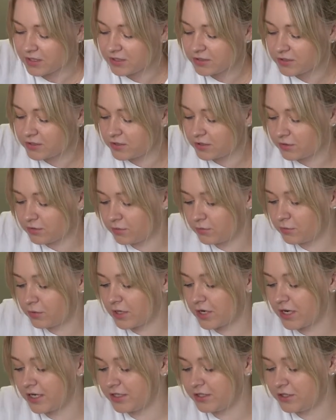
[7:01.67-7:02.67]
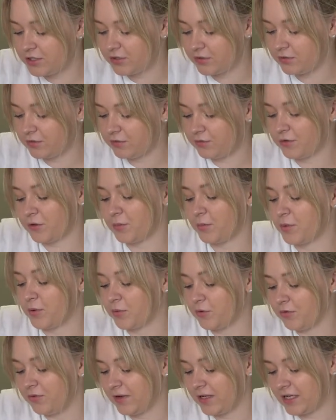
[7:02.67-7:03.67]
So what I do for
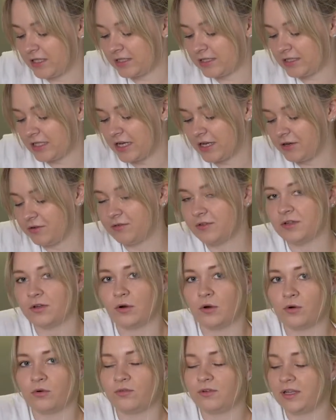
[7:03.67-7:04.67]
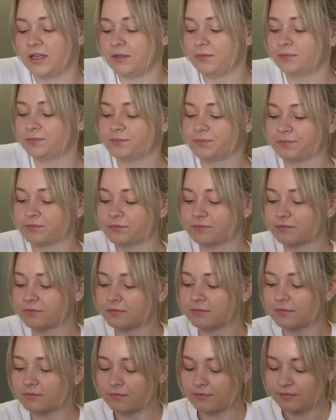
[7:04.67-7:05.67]
proofing inside of the oven
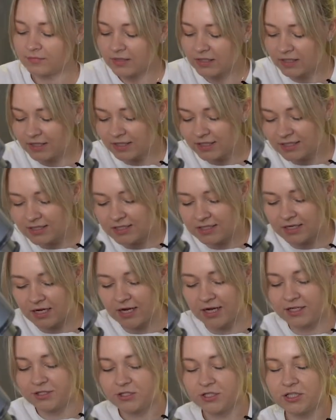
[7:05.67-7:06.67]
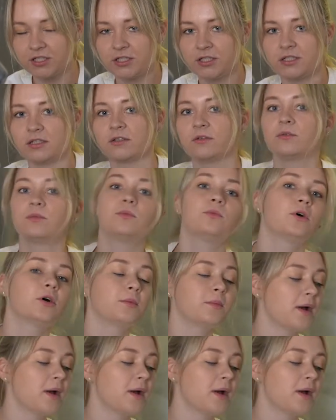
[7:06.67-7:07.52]
is I just warm